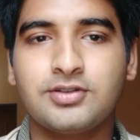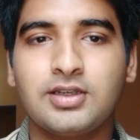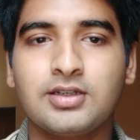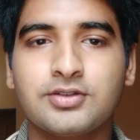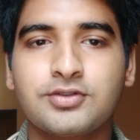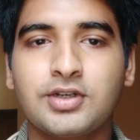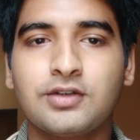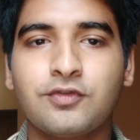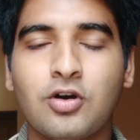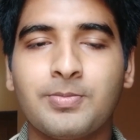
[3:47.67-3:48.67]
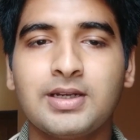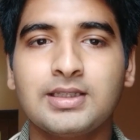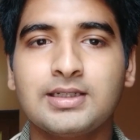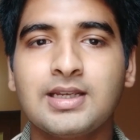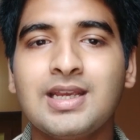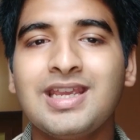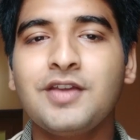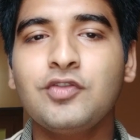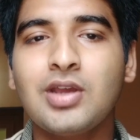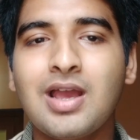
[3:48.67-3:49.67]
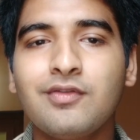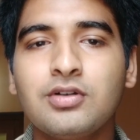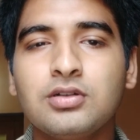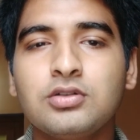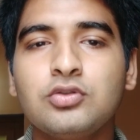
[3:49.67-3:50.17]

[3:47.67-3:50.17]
in a straight format, that if you have a